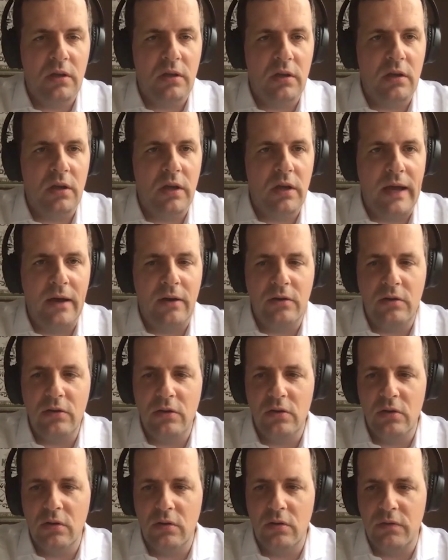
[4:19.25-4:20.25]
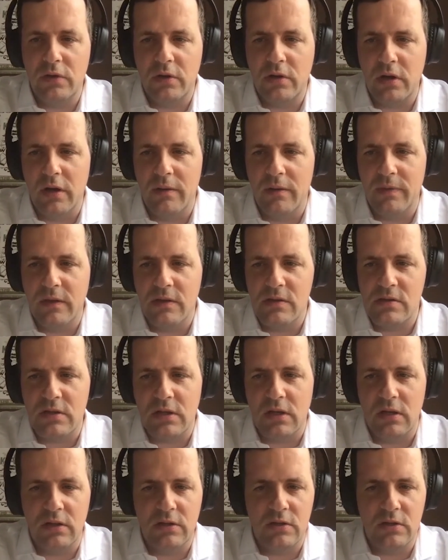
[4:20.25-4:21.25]
How do you overcome these
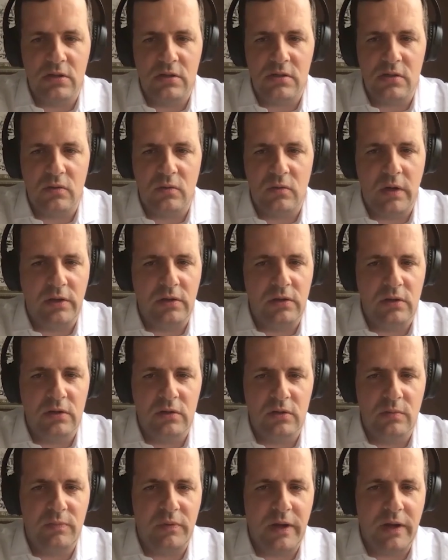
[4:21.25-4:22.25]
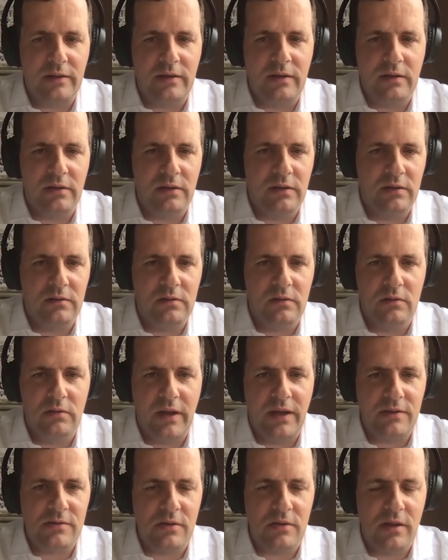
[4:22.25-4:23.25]
challenges, or what do you do practically to
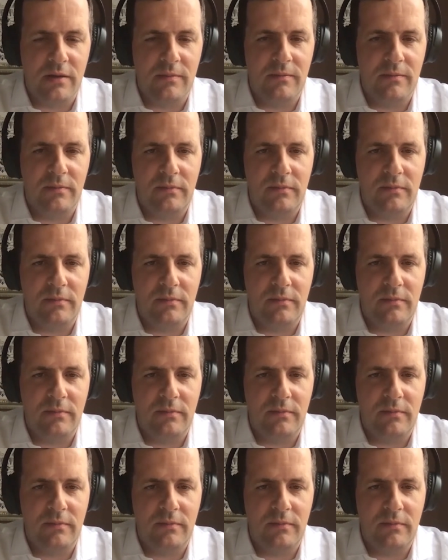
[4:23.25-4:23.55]
answer them?